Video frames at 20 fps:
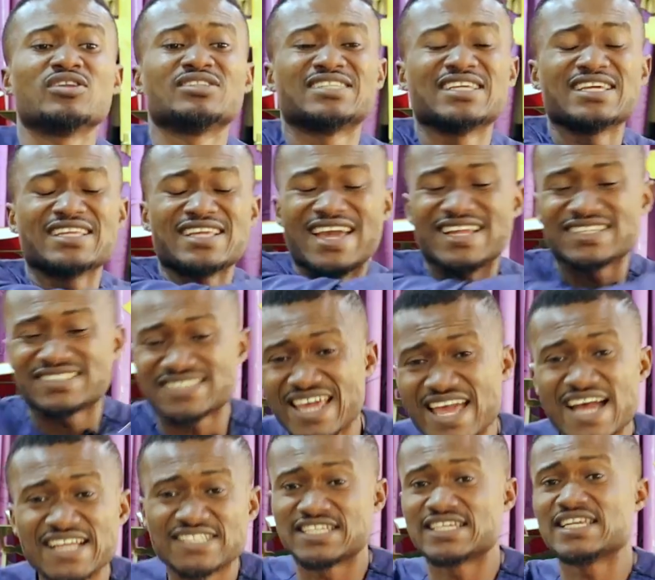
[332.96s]
the
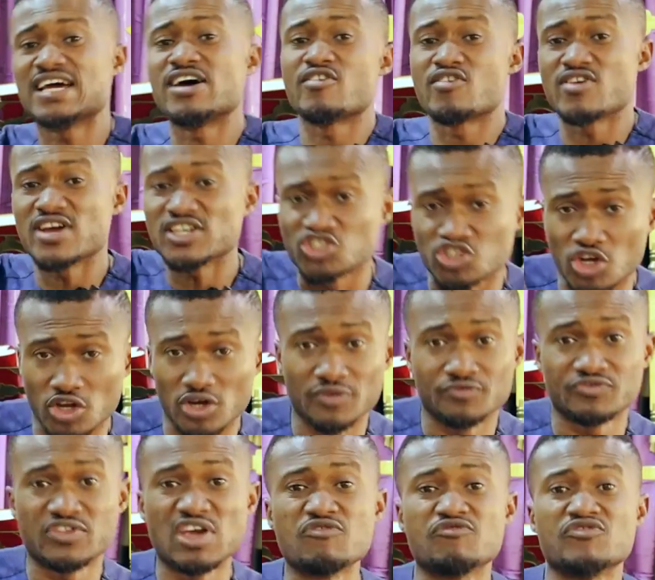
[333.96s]
entire generation
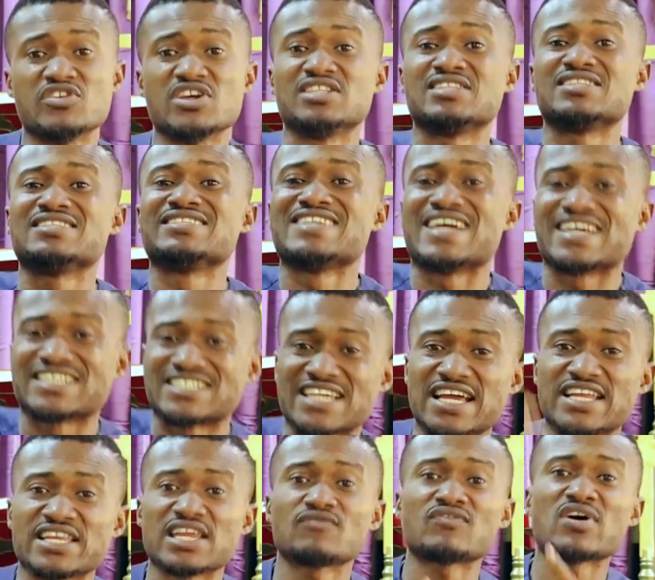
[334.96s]
of David, there
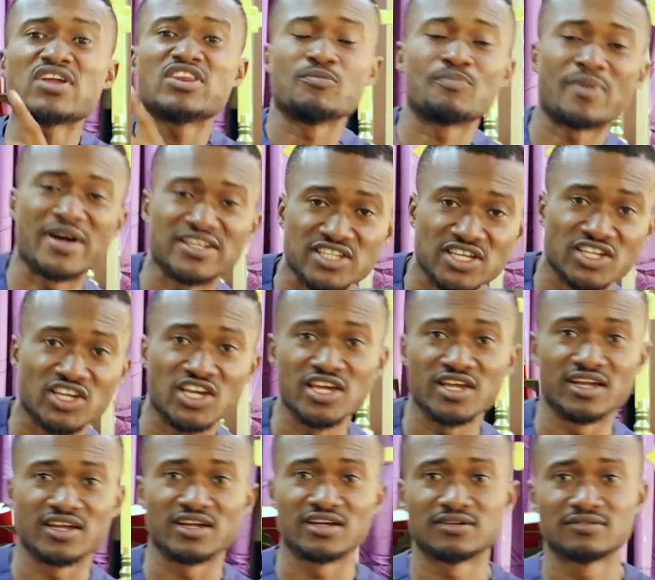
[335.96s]
shall never depart a
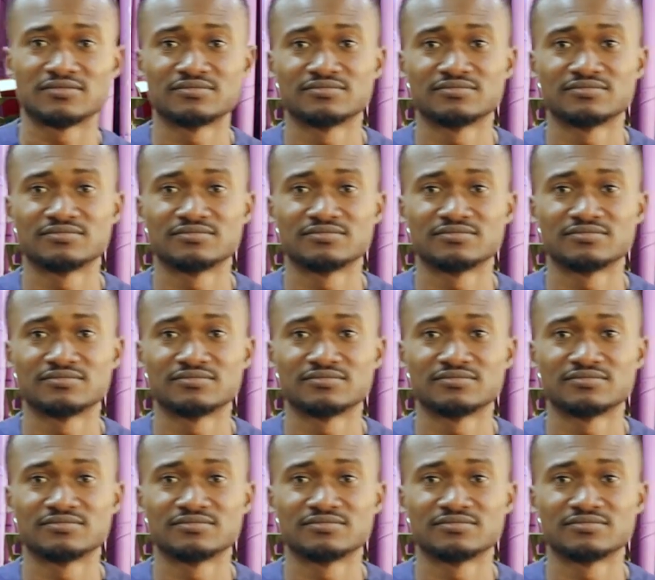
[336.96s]
king.